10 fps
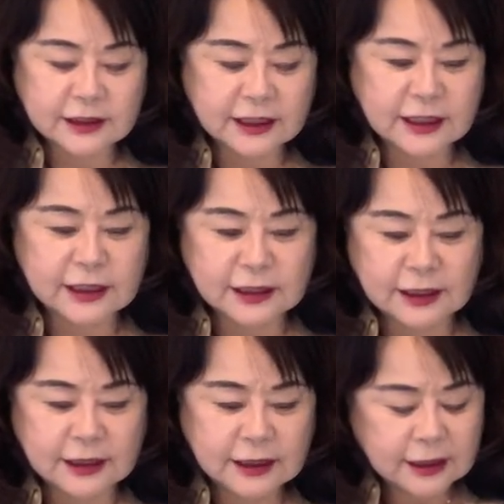And
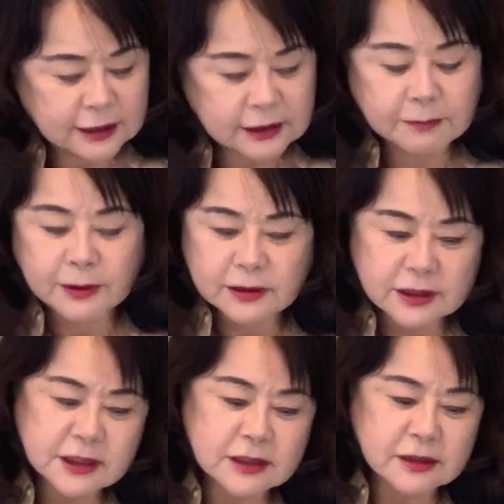but
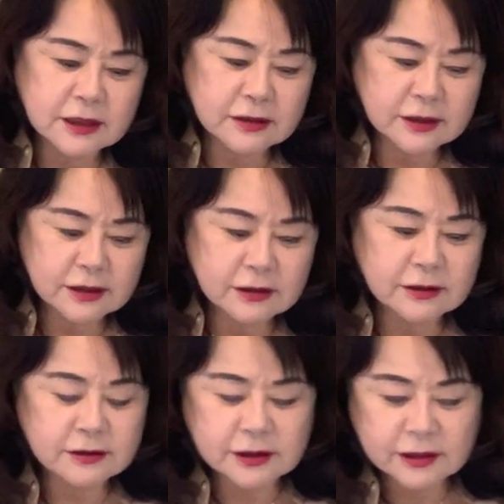this is
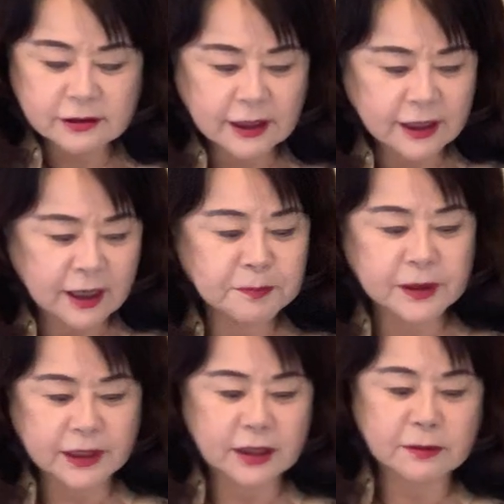little
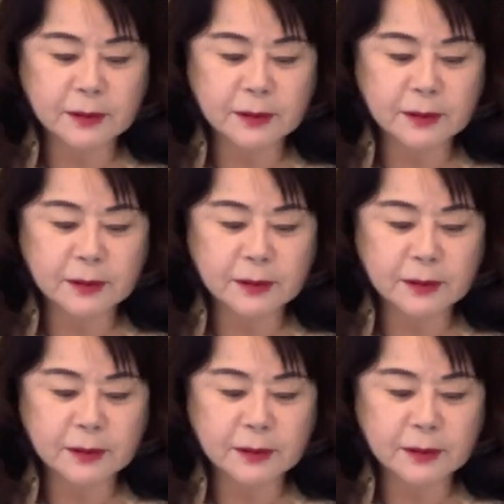complicated,